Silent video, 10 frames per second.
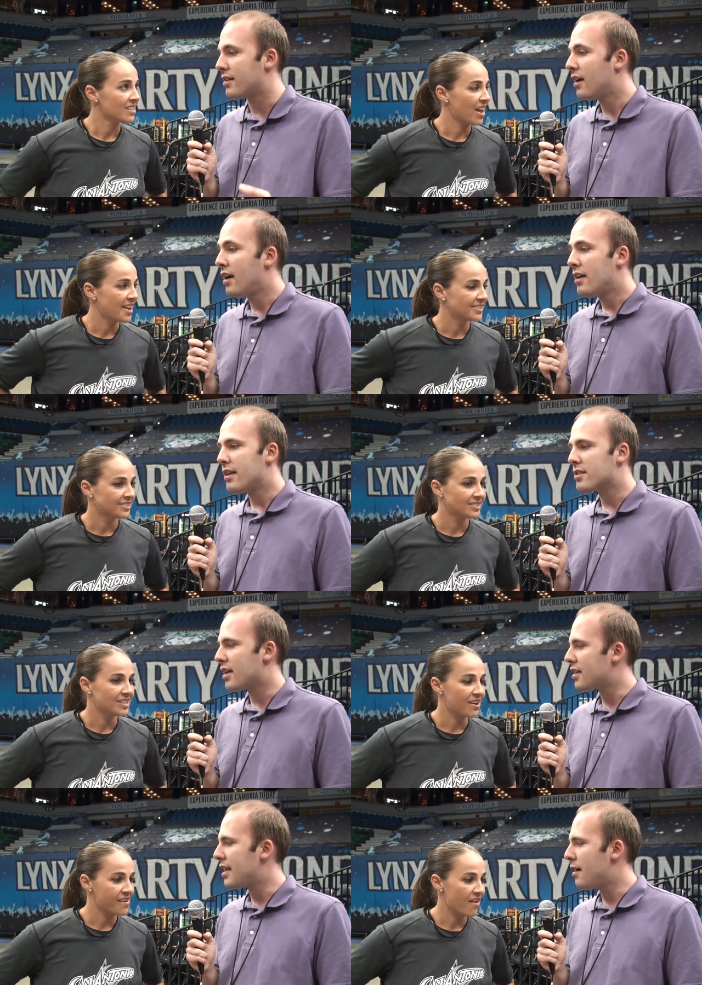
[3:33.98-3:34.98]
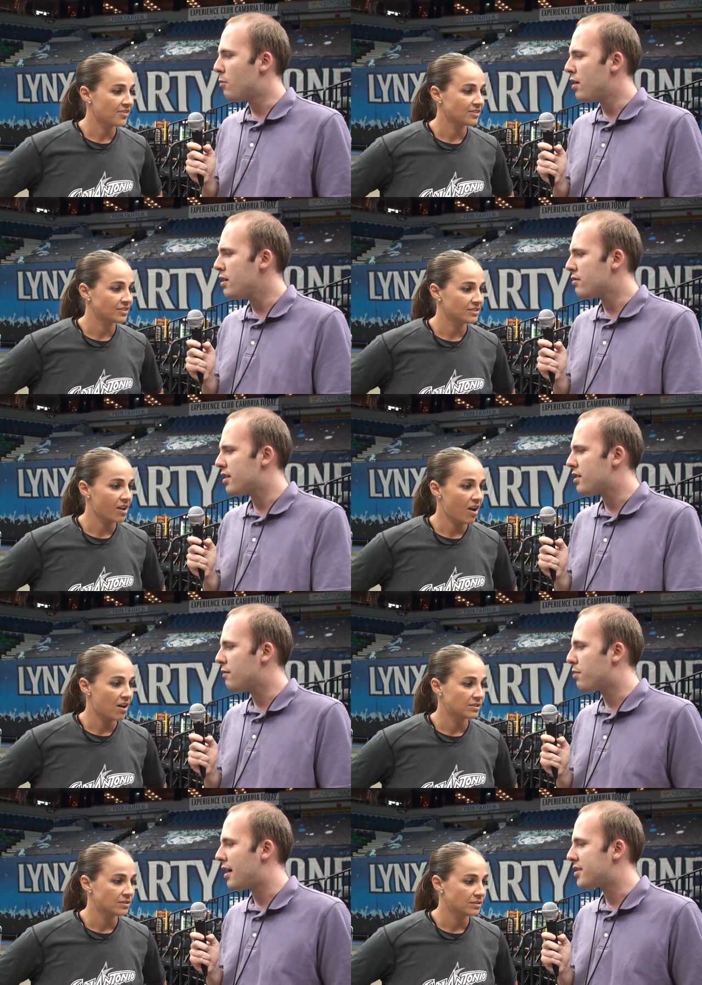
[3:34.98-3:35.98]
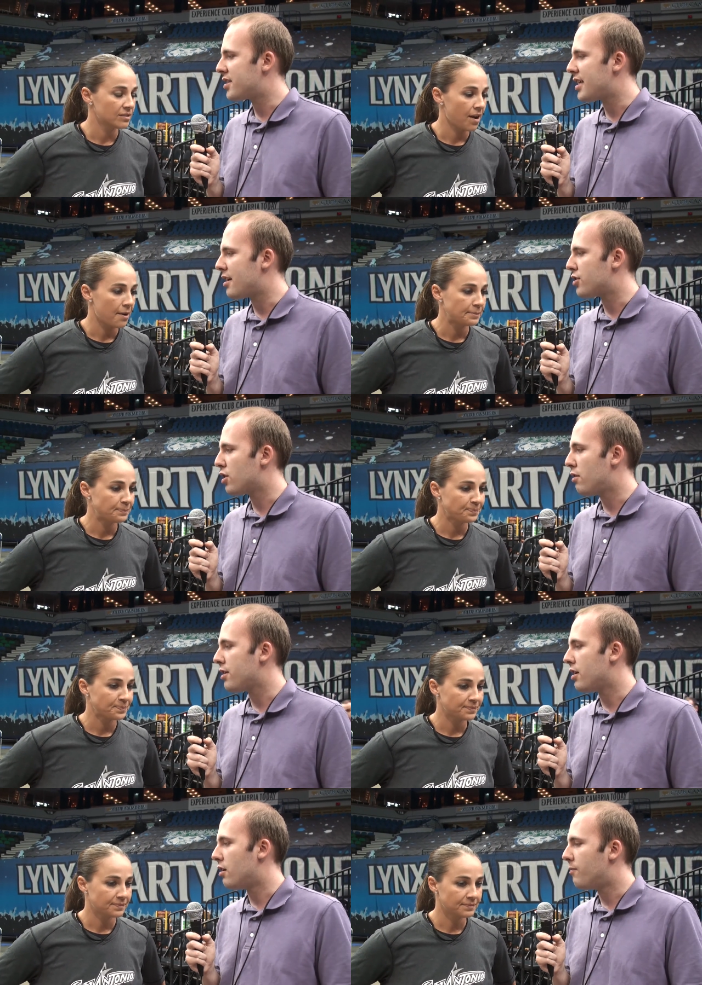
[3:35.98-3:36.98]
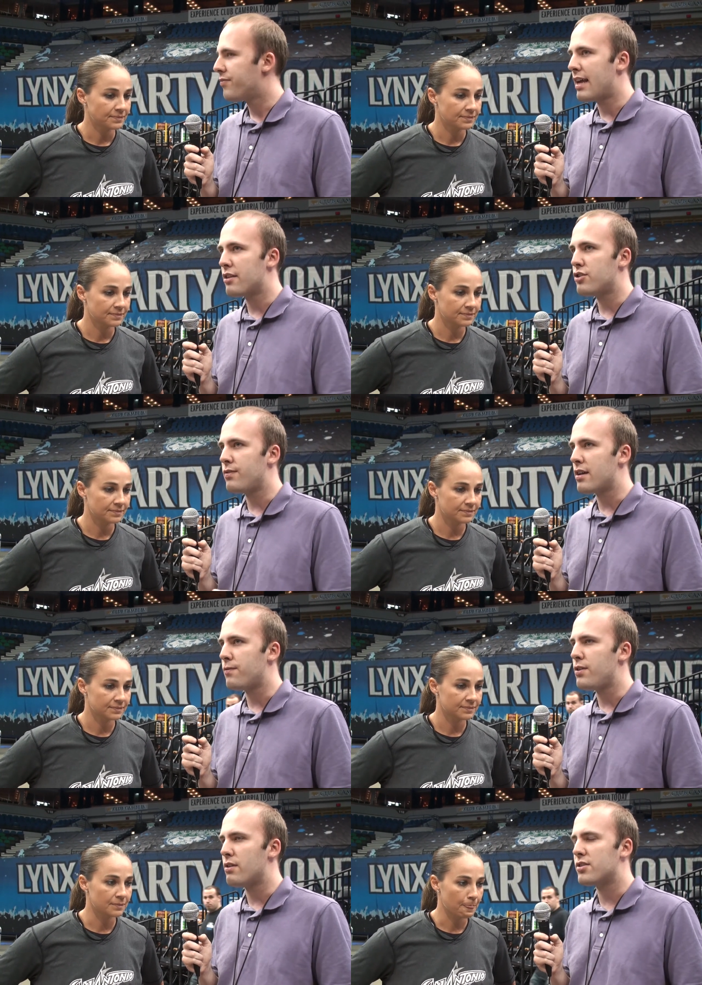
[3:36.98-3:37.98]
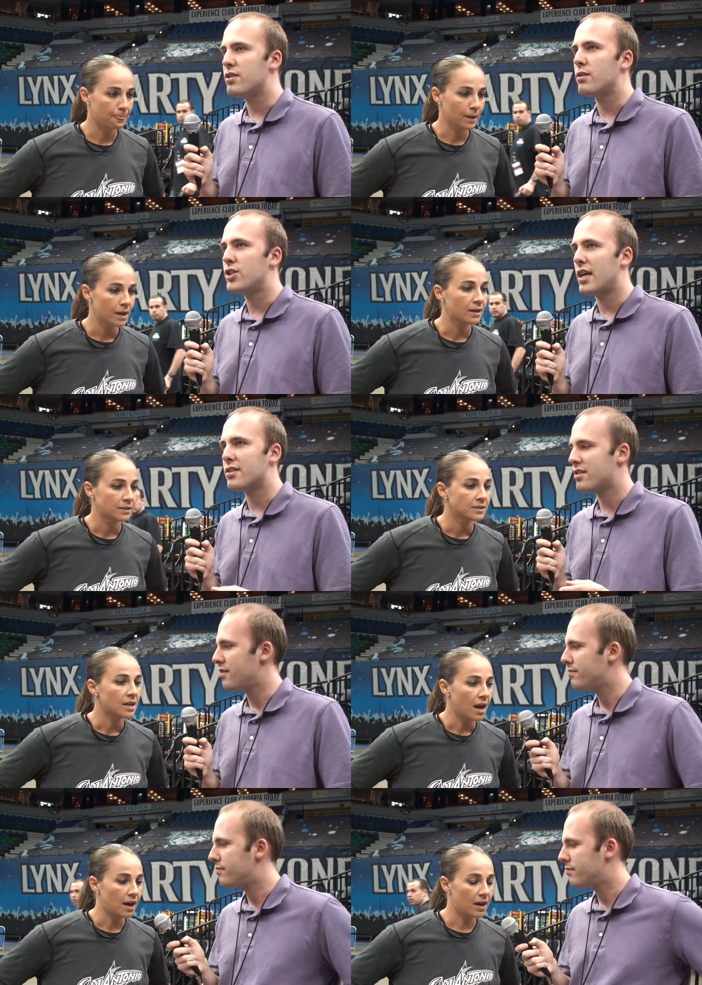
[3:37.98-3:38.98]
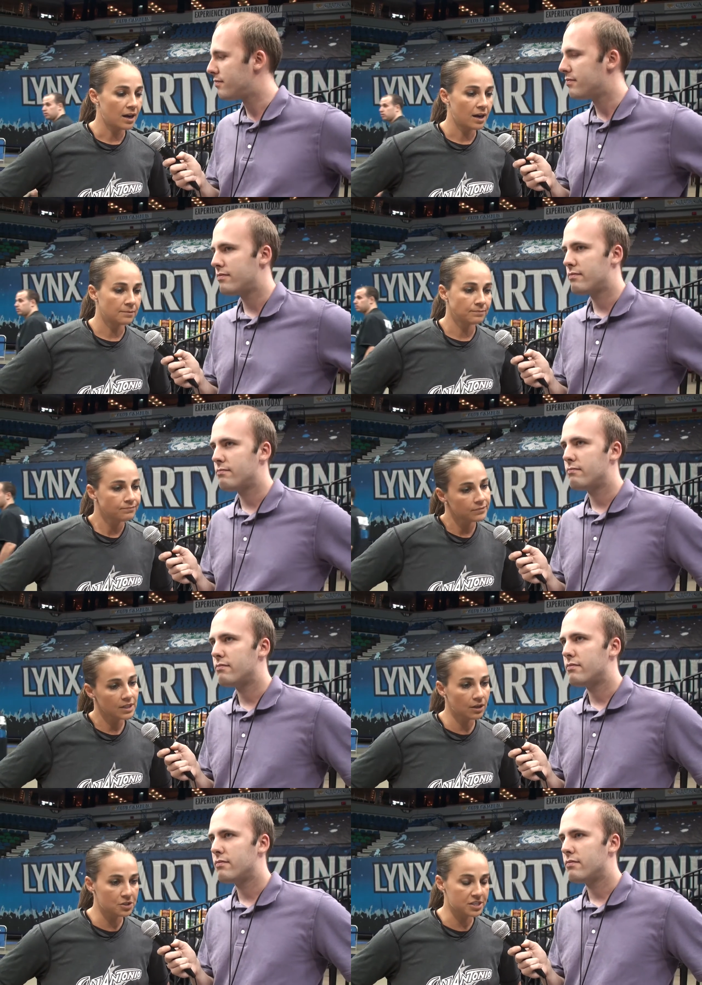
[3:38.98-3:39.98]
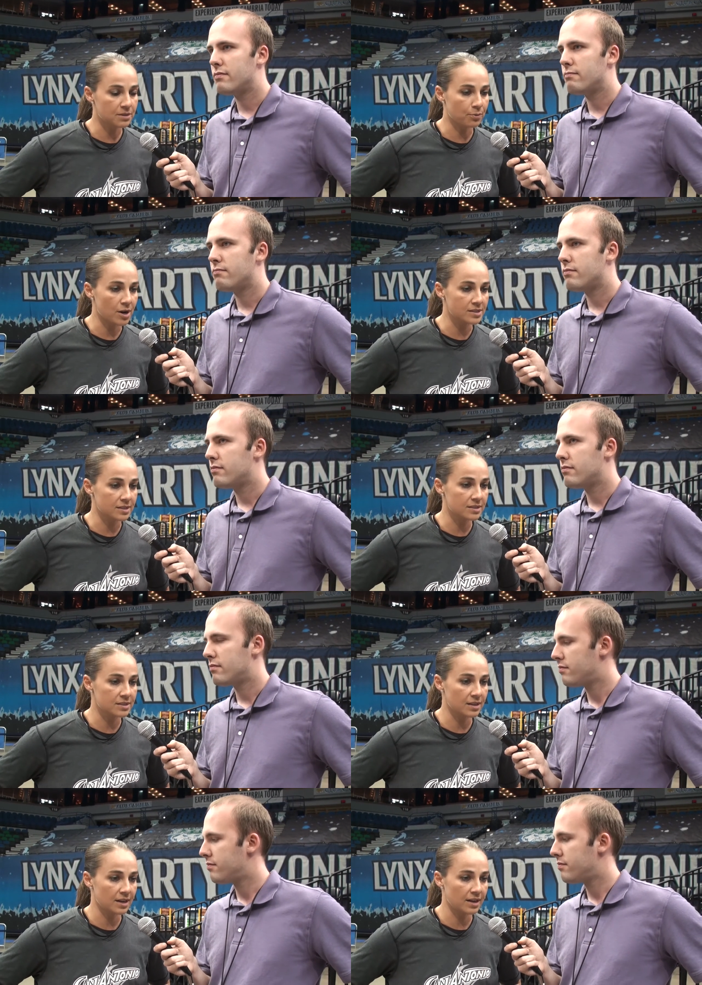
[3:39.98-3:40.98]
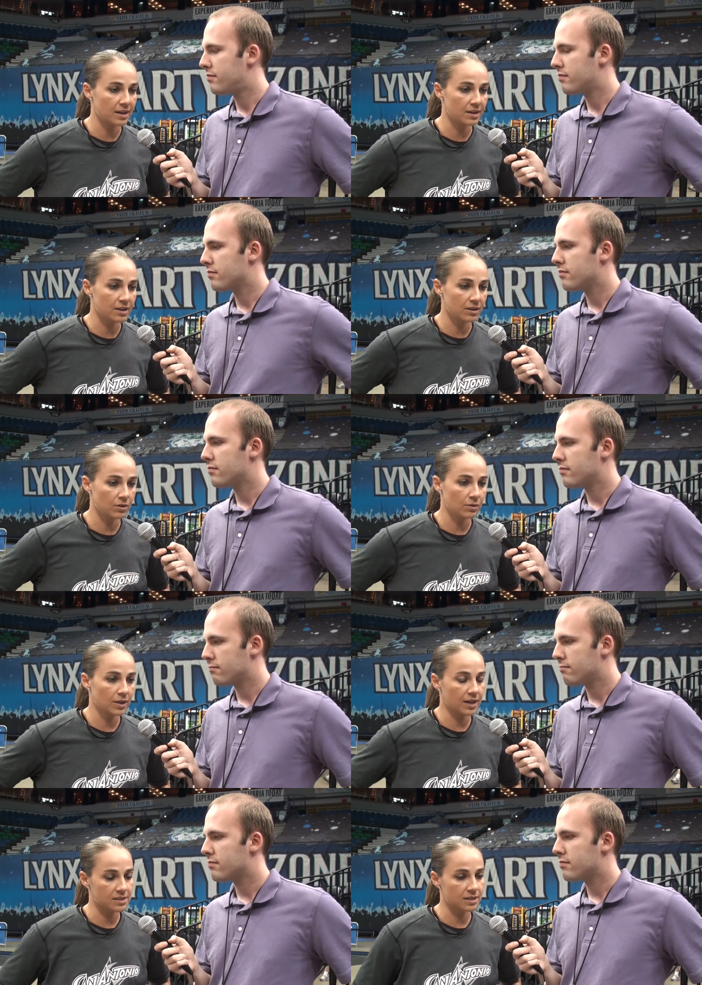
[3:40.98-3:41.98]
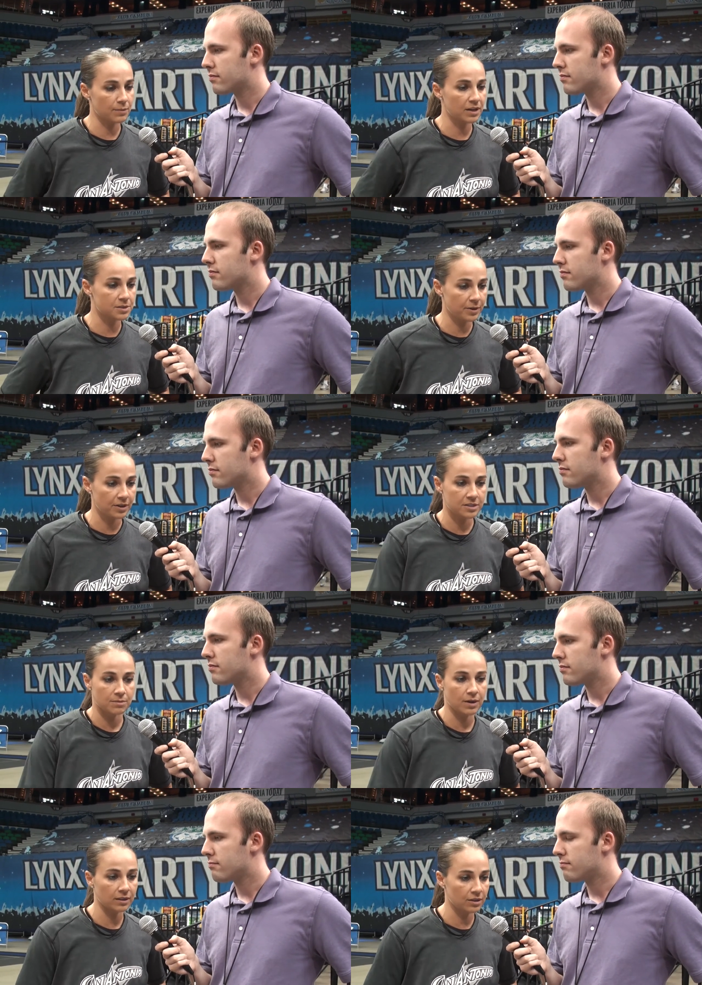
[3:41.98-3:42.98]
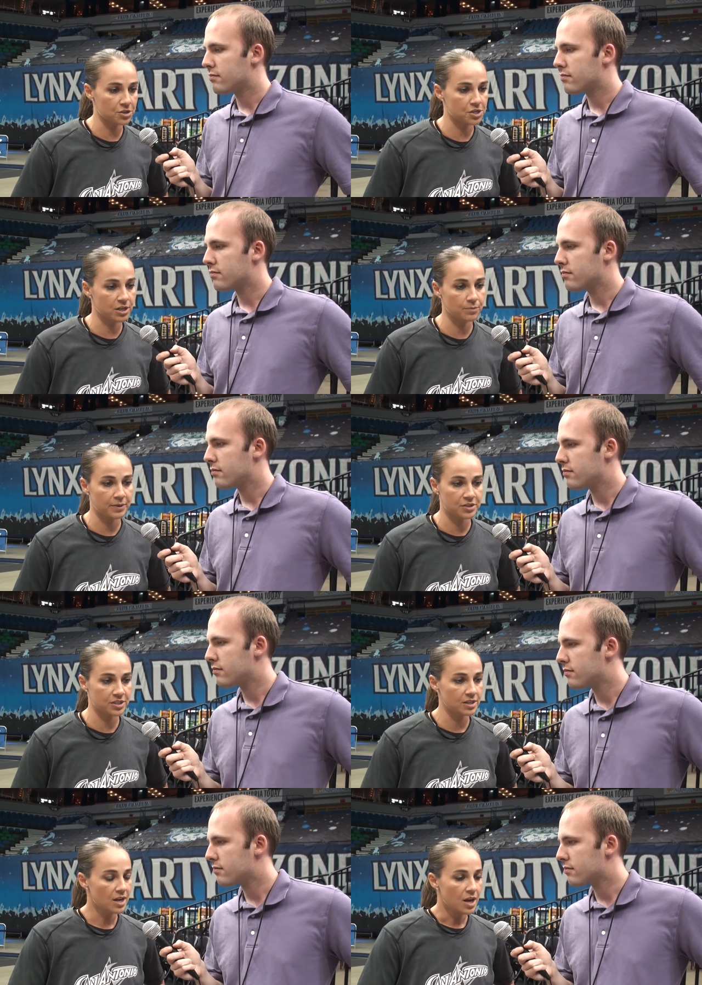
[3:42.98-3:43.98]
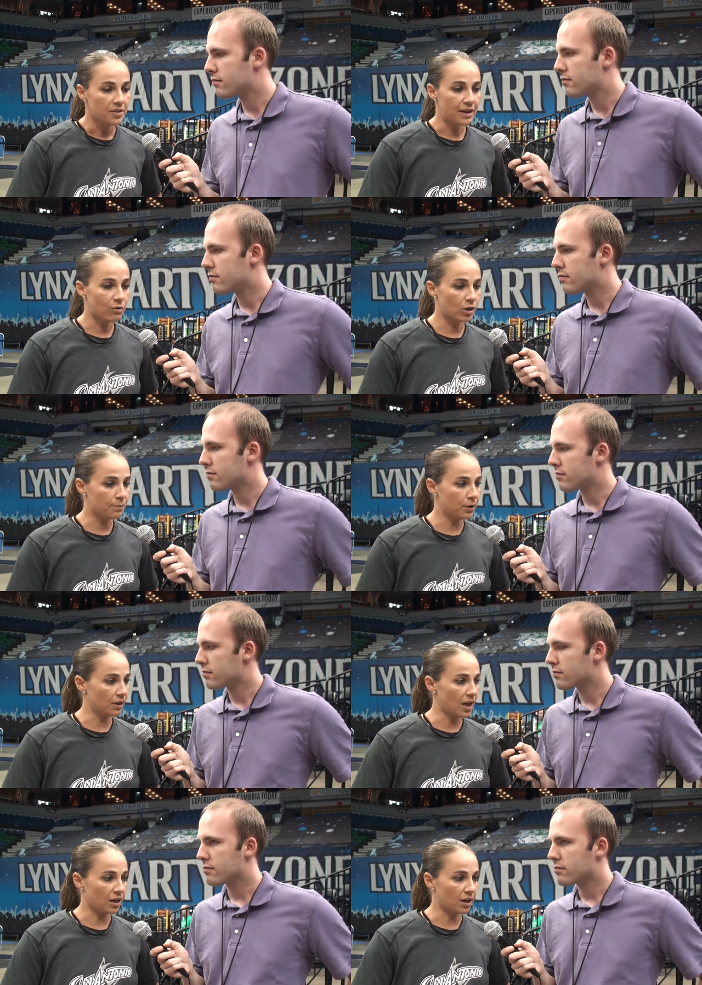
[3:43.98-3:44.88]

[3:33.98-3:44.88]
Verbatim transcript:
Speaker 1: and things like that. What do you think you brought to San Antonio now that you've had a few years to adjust?
Speaker 2: Um, you know, just a presence. Uh, you know, like I said, my experience and my leadership, and just they've already put a lot